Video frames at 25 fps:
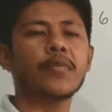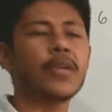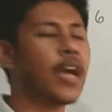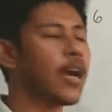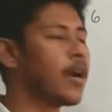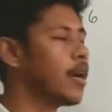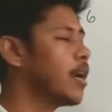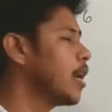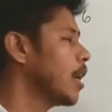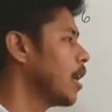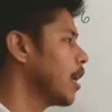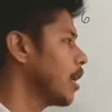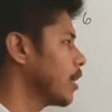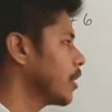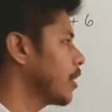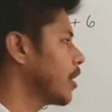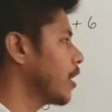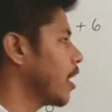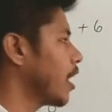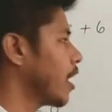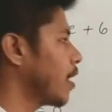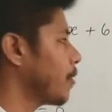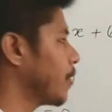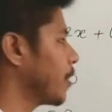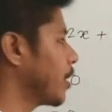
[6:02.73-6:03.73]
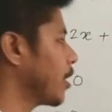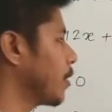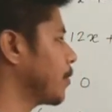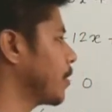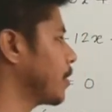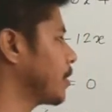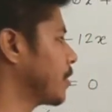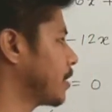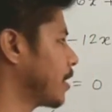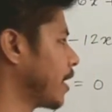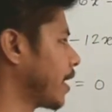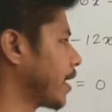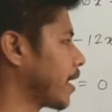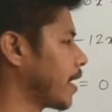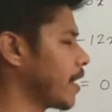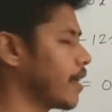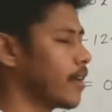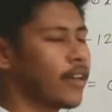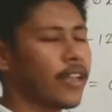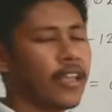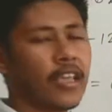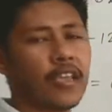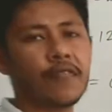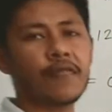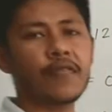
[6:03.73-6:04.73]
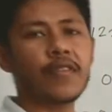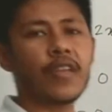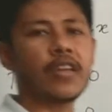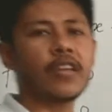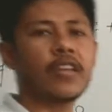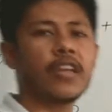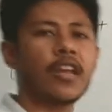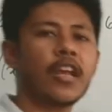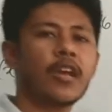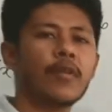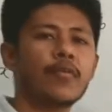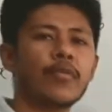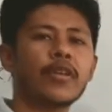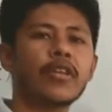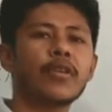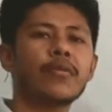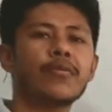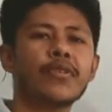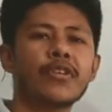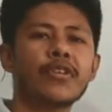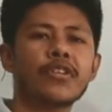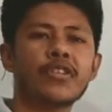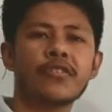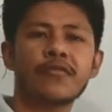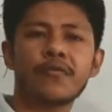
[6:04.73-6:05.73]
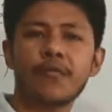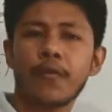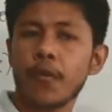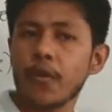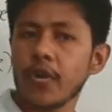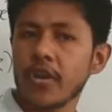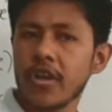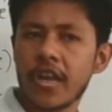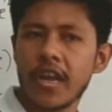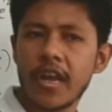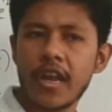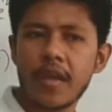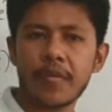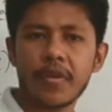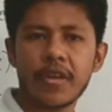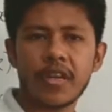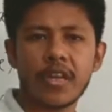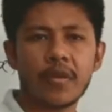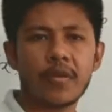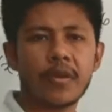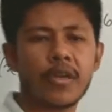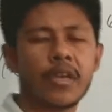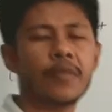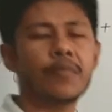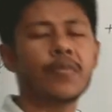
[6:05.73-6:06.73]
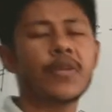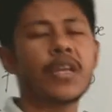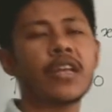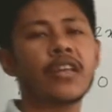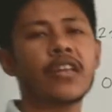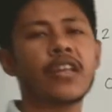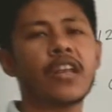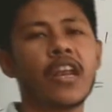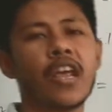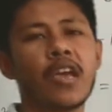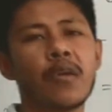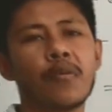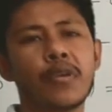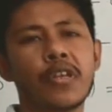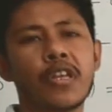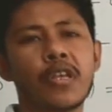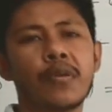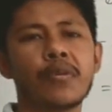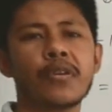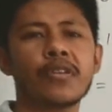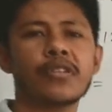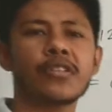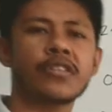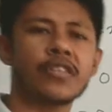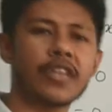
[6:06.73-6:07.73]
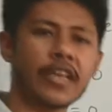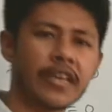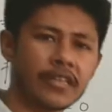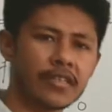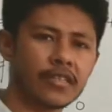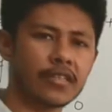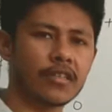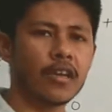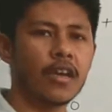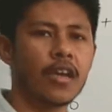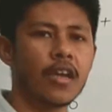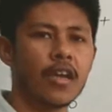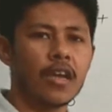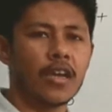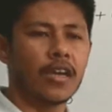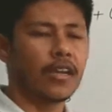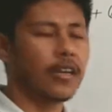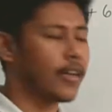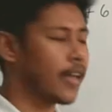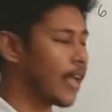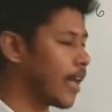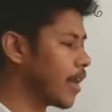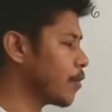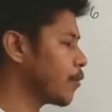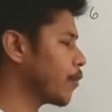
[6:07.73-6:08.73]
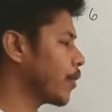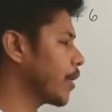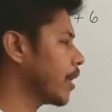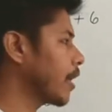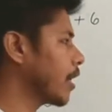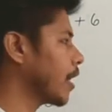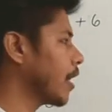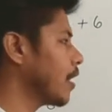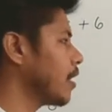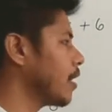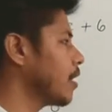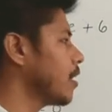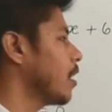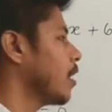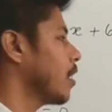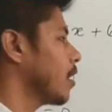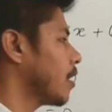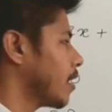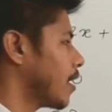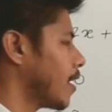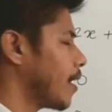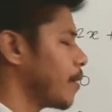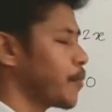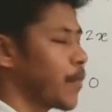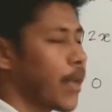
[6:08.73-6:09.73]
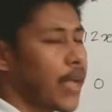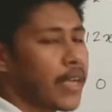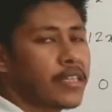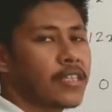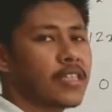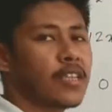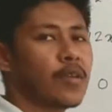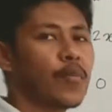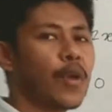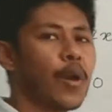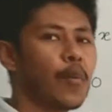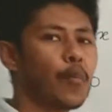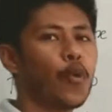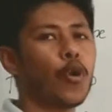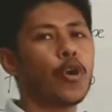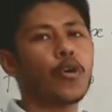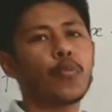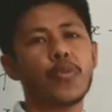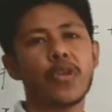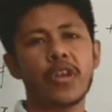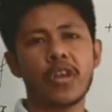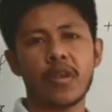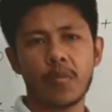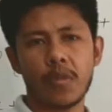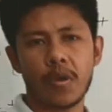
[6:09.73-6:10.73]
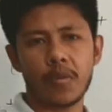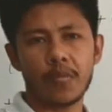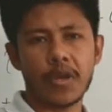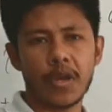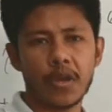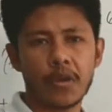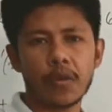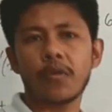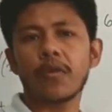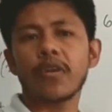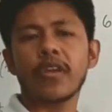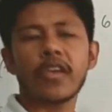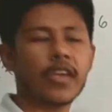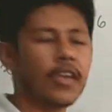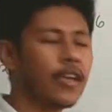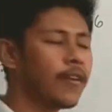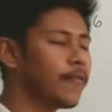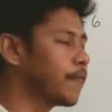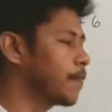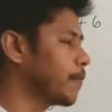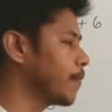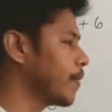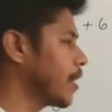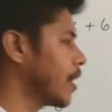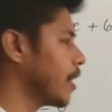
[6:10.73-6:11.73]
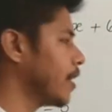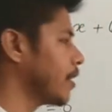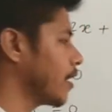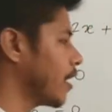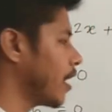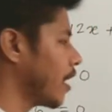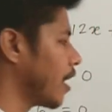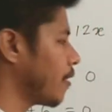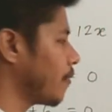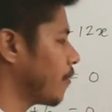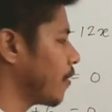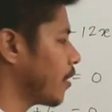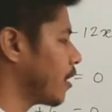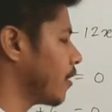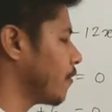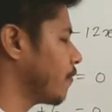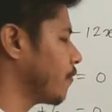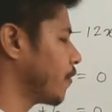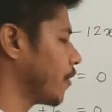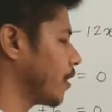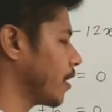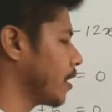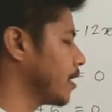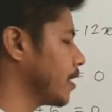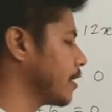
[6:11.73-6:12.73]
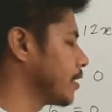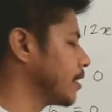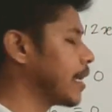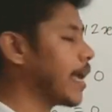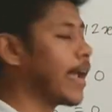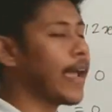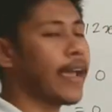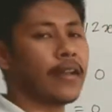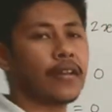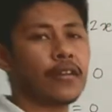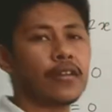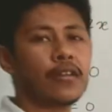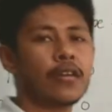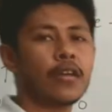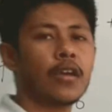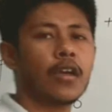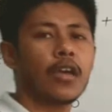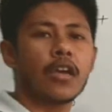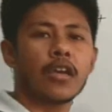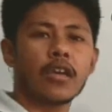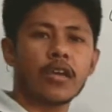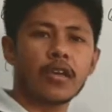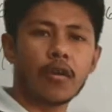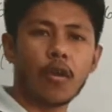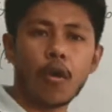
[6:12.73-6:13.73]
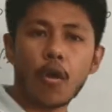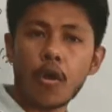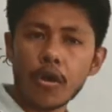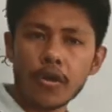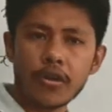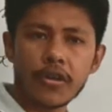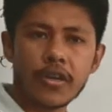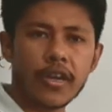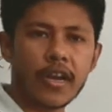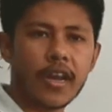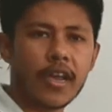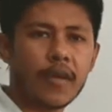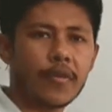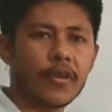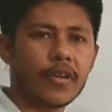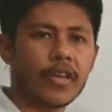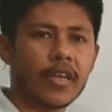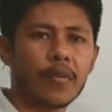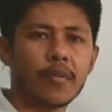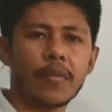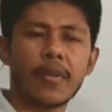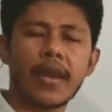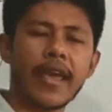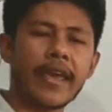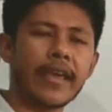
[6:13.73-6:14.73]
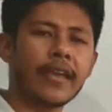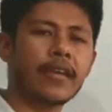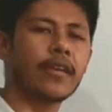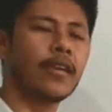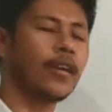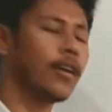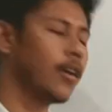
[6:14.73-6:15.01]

the derivative is second, if the derivative is fourth derivative, if the derivative is sixth, then we get the maximum or minimum value. If the derivative finishes at odd derivative like